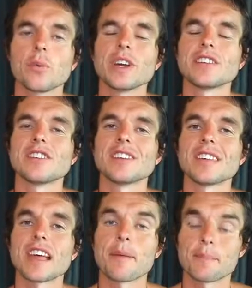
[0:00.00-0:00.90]
which
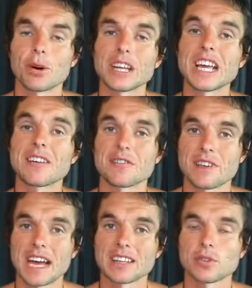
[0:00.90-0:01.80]
is body
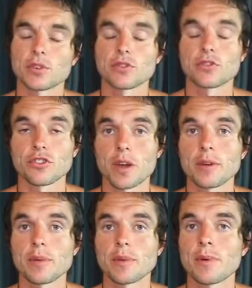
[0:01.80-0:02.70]
fat, which so
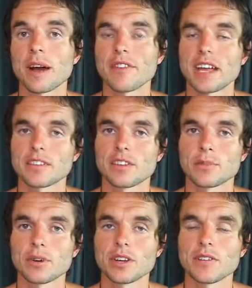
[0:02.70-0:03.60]
many people have excess
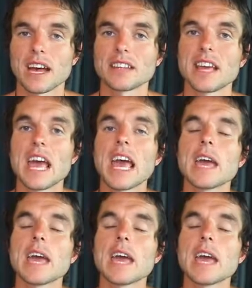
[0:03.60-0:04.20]
body fat.